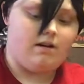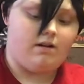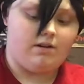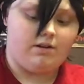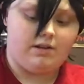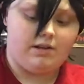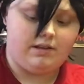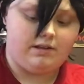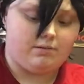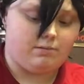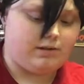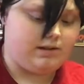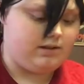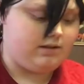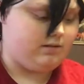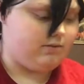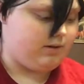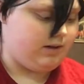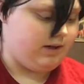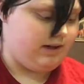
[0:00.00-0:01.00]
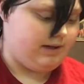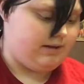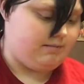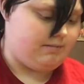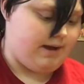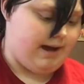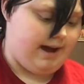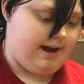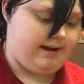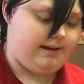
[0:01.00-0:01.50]
All these wigs were in
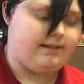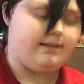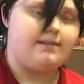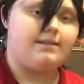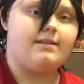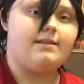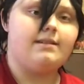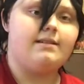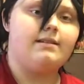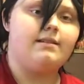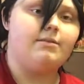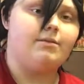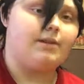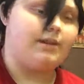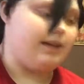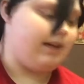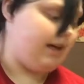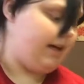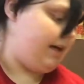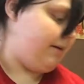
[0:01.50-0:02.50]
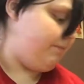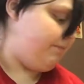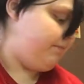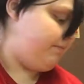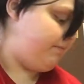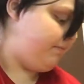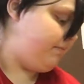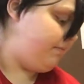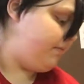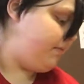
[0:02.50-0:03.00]
bags when they came,
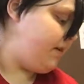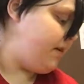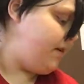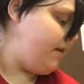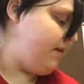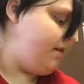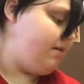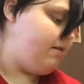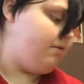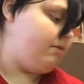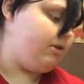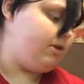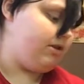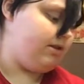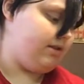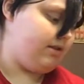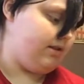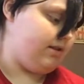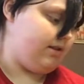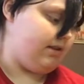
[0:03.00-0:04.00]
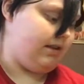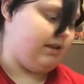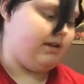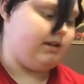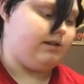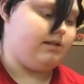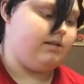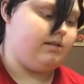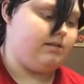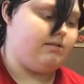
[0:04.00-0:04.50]
which is a good
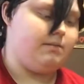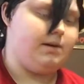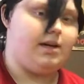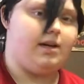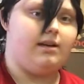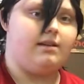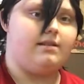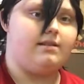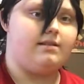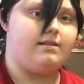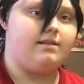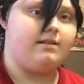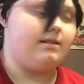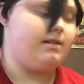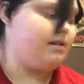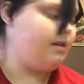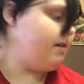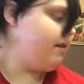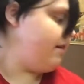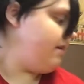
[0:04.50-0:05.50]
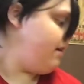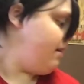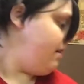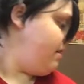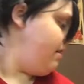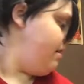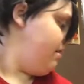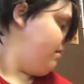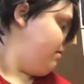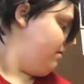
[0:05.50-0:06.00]
thing because
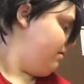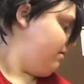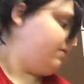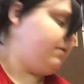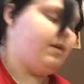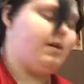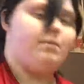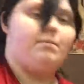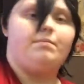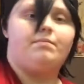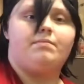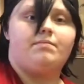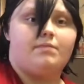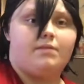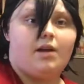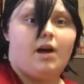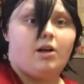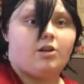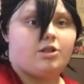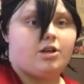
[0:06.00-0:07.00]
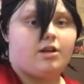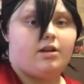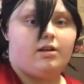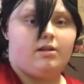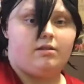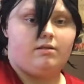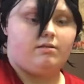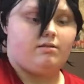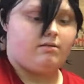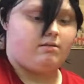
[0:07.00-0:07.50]
from, I'll show
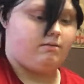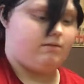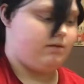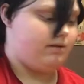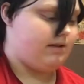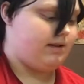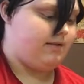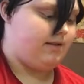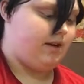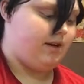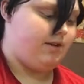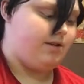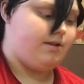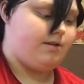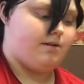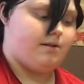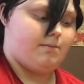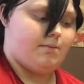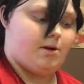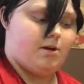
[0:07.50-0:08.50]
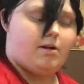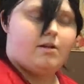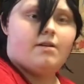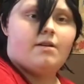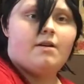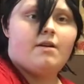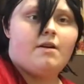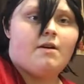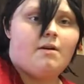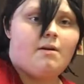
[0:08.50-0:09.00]
you once I've gone through them all,
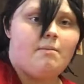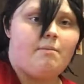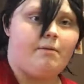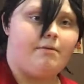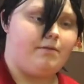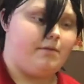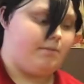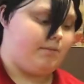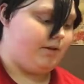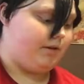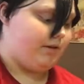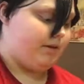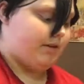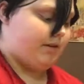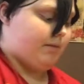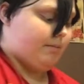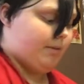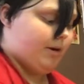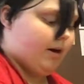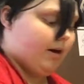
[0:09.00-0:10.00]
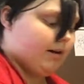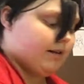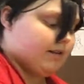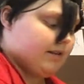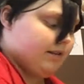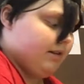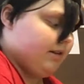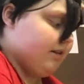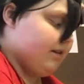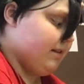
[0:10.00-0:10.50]
but from the look of the
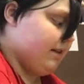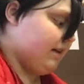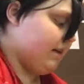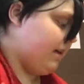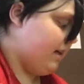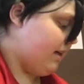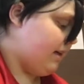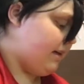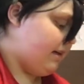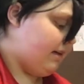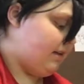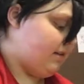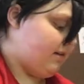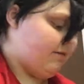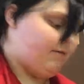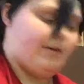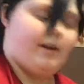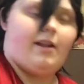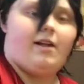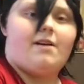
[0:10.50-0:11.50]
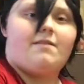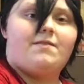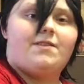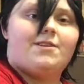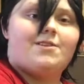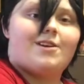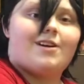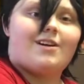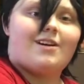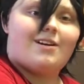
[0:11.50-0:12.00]
box it looks like it either fell off the
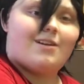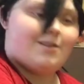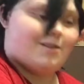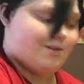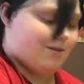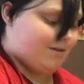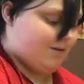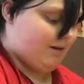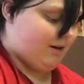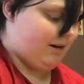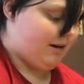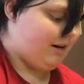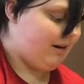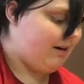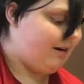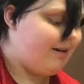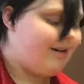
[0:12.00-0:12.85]
truck or